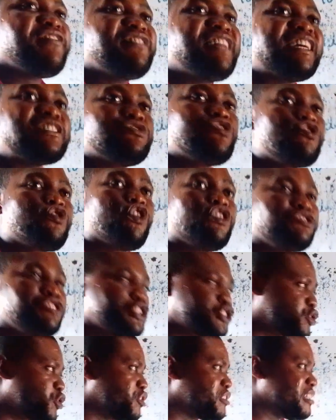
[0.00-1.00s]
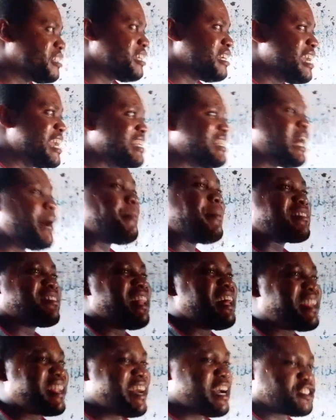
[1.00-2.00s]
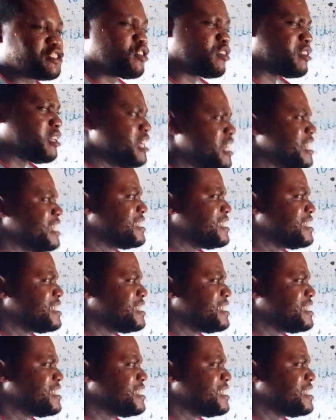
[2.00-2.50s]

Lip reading: there's no condition in that particular reaction